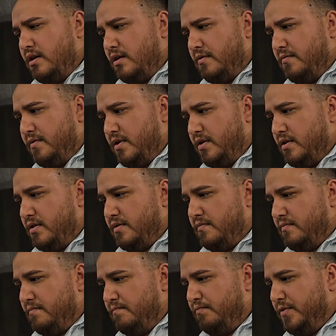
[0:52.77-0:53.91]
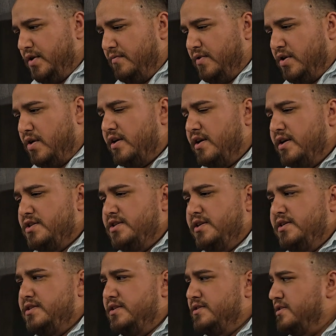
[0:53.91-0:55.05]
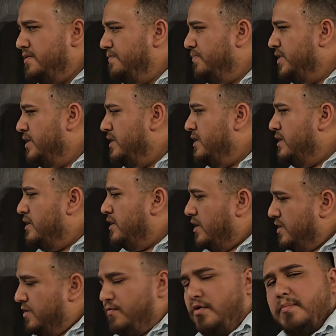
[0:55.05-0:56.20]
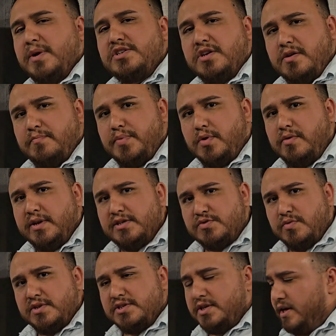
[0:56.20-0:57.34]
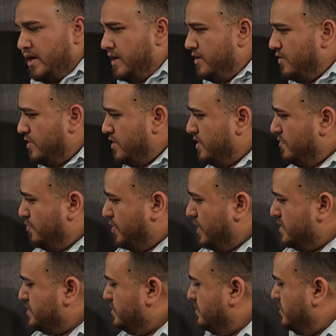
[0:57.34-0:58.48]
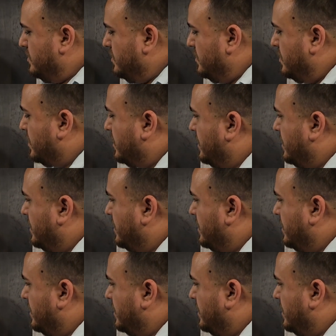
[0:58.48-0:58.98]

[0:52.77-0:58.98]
of the air conditioning system. The four major components, once again, are your compressor, your